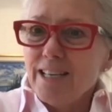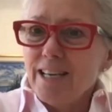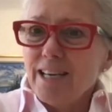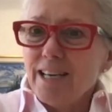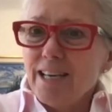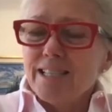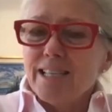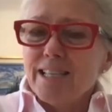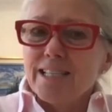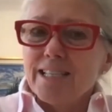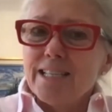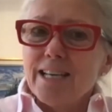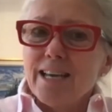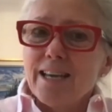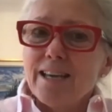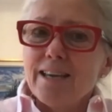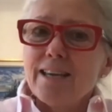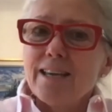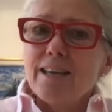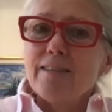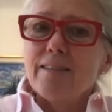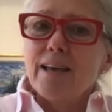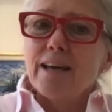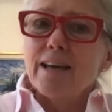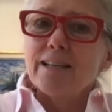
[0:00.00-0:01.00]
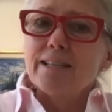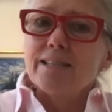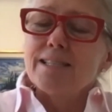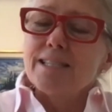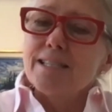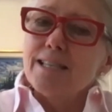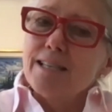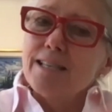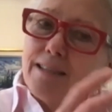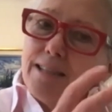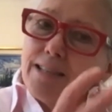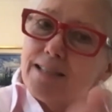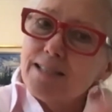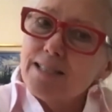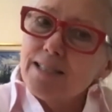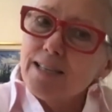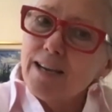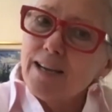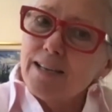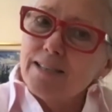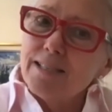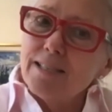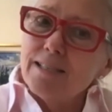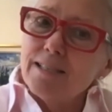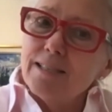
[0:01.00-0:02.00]
It's like taking that and
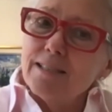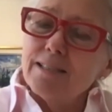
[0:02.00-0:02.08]
synthesizing